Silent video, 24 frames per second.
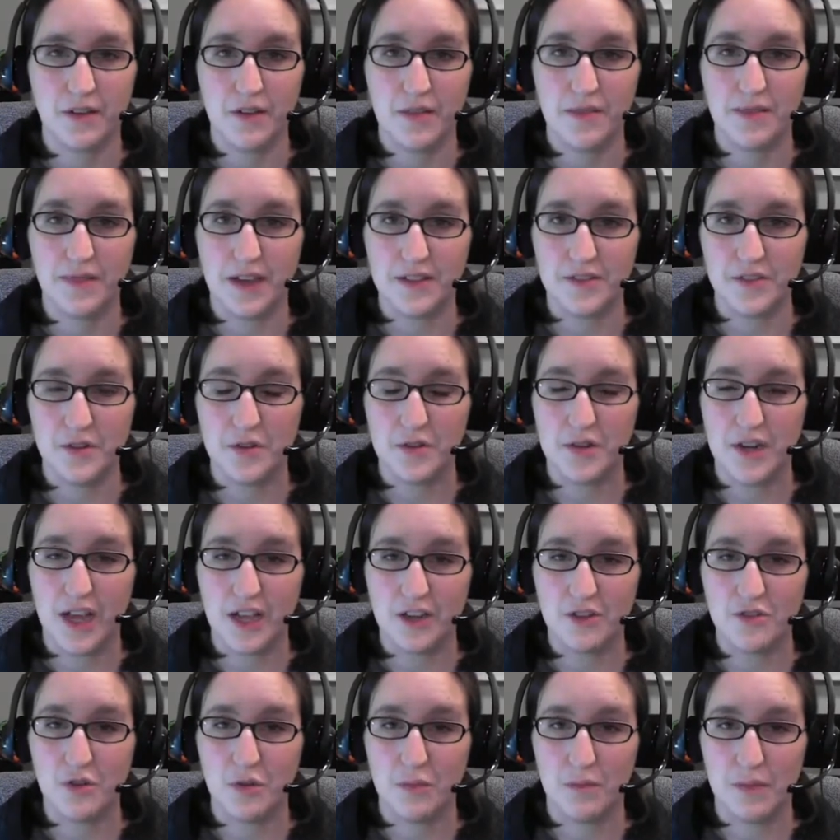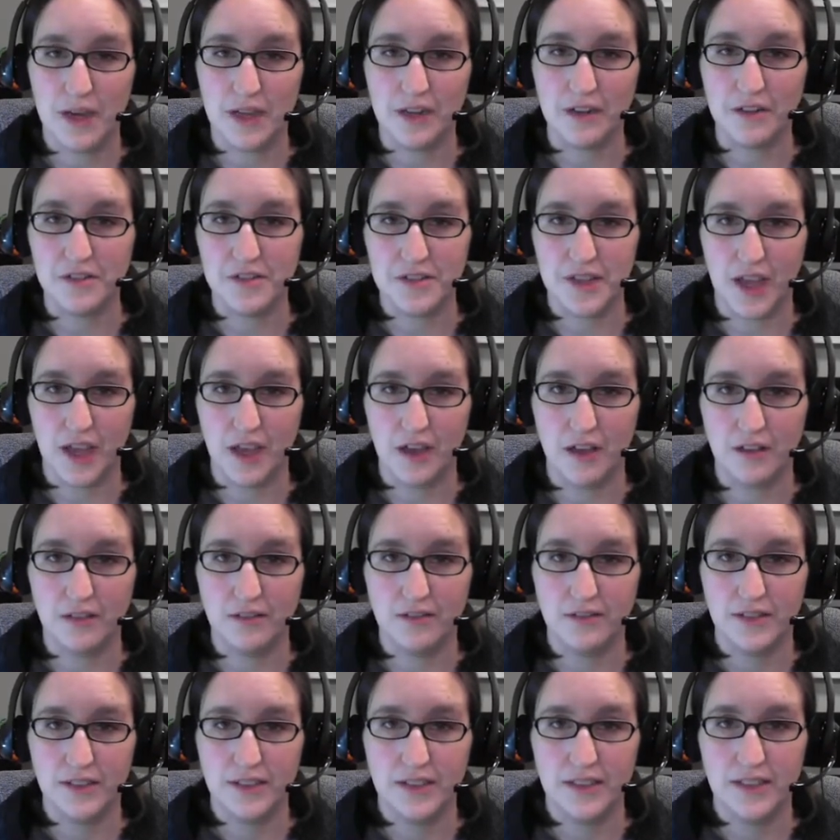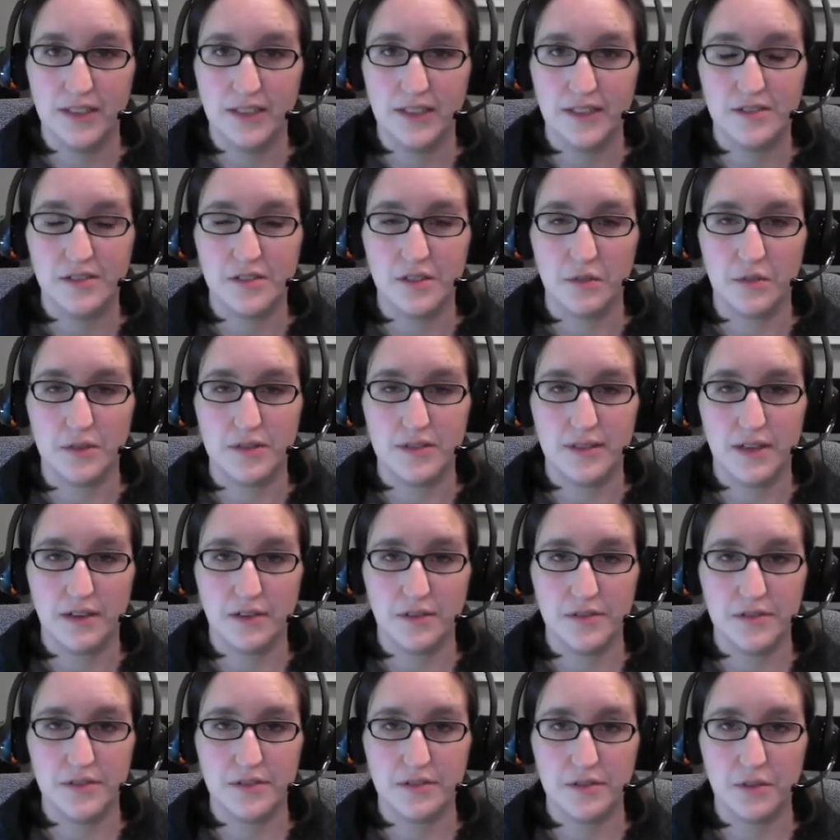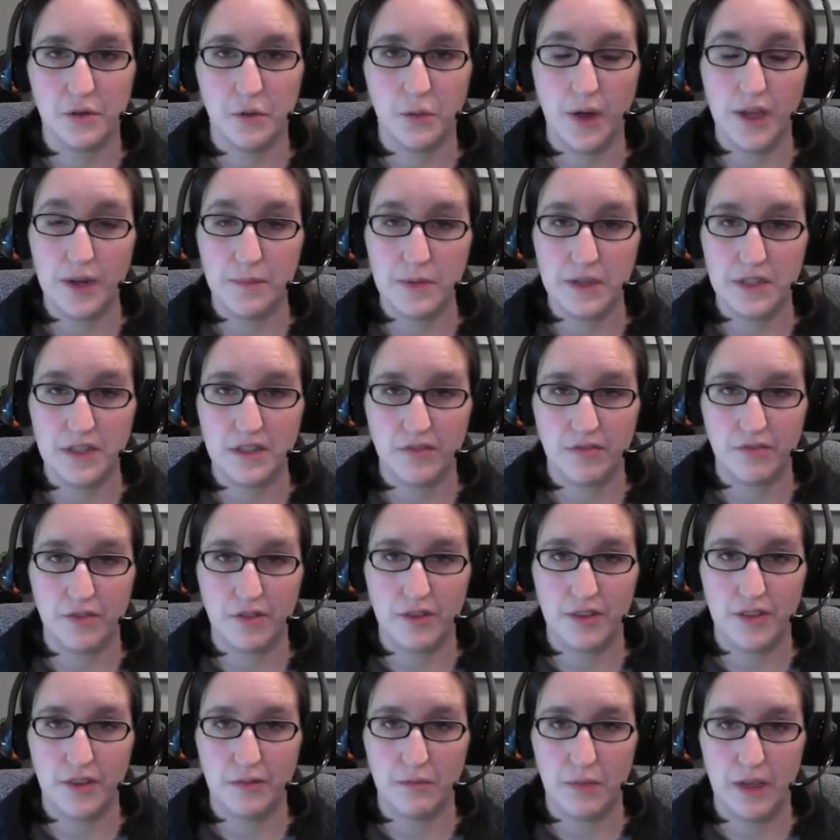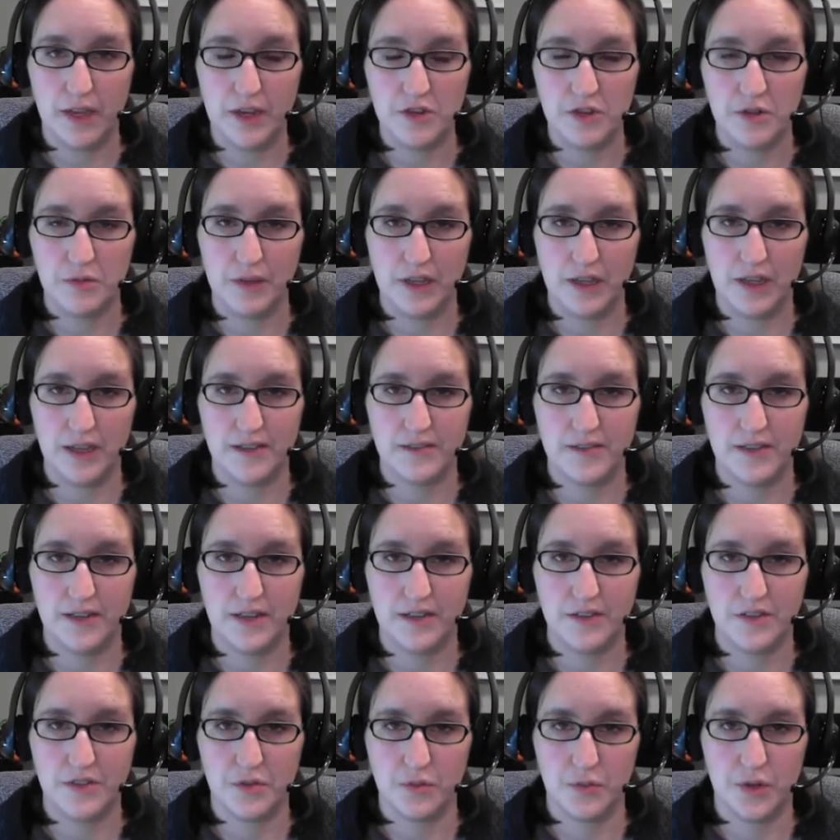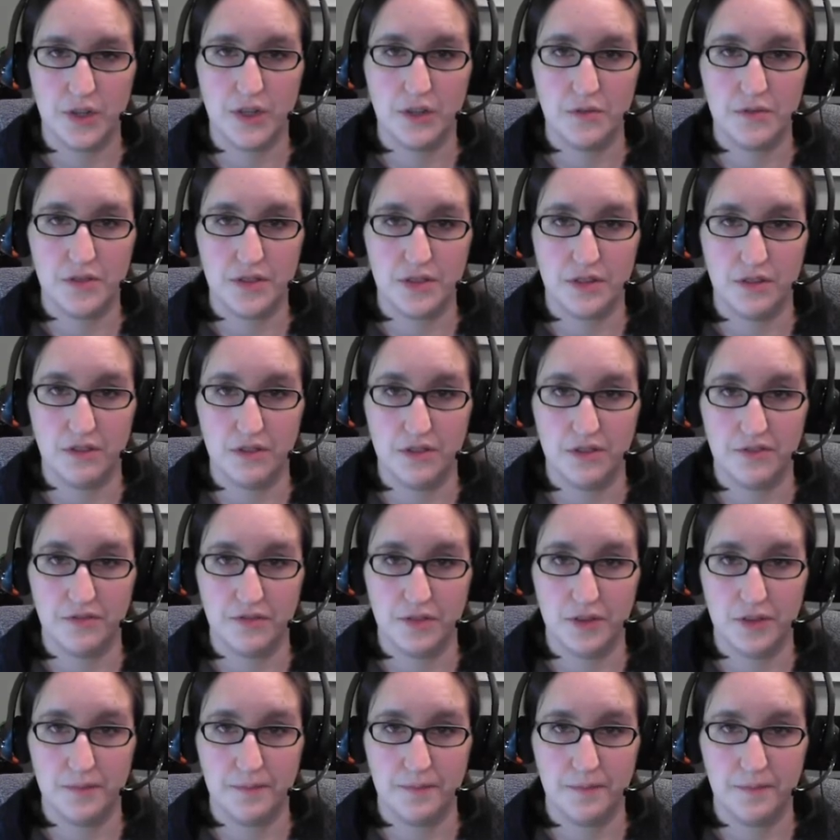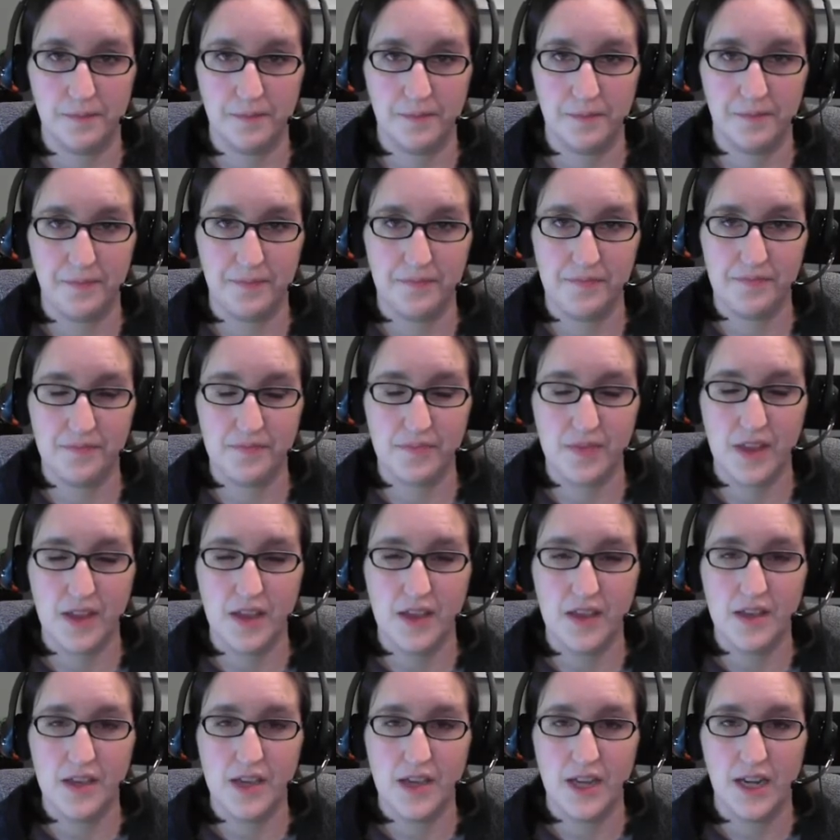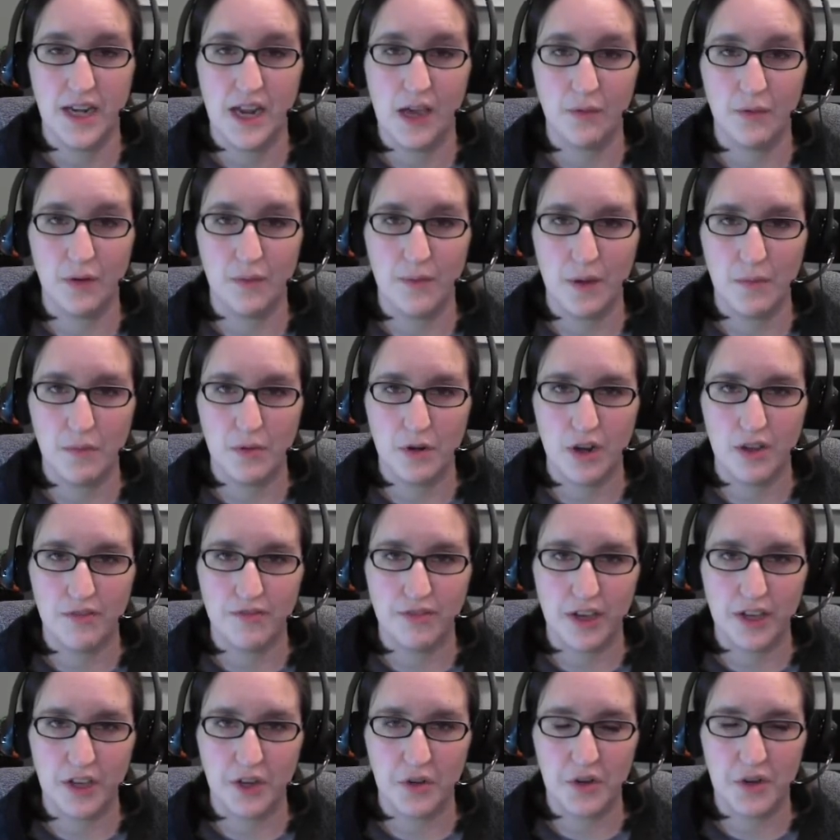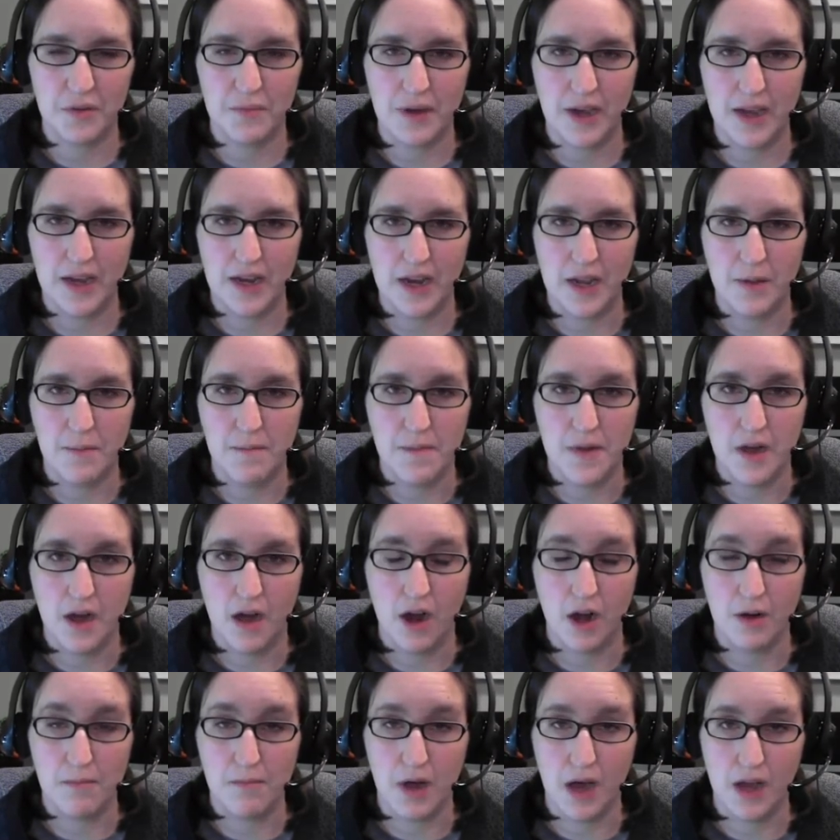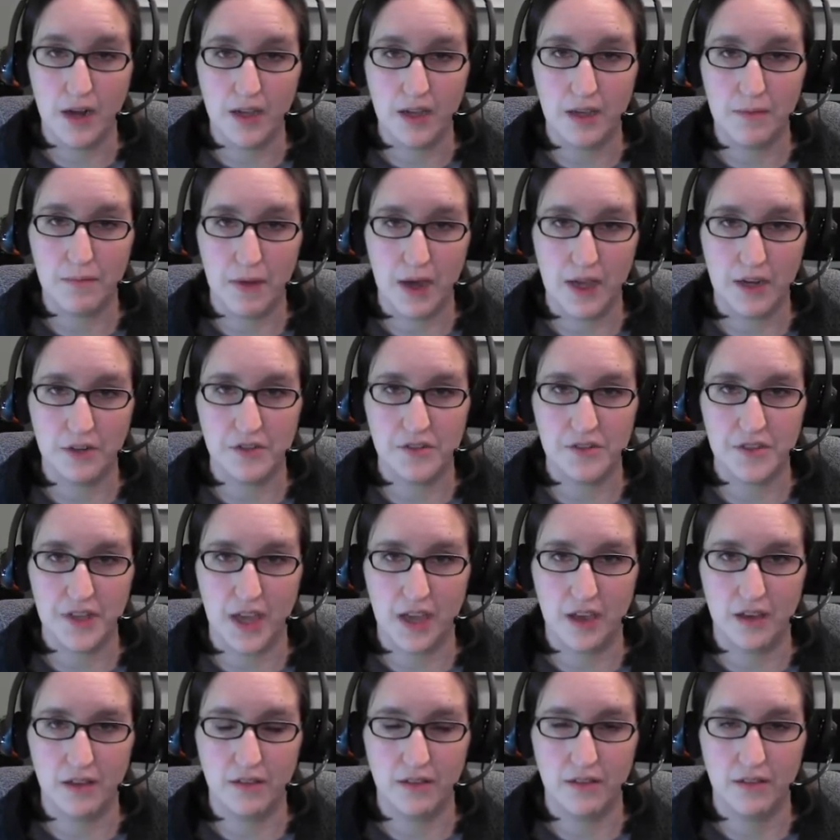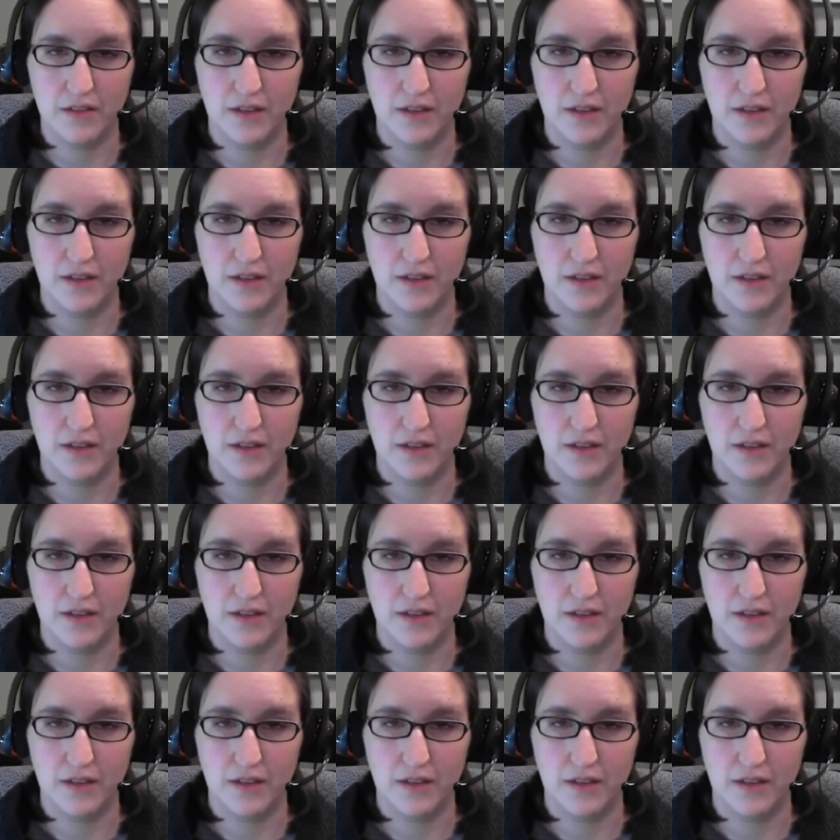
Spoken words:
That's your natural minor scale. So it sounds quite a bit different than major because it has three notes that are different. Now remember, if I go to my harmonic minor scale,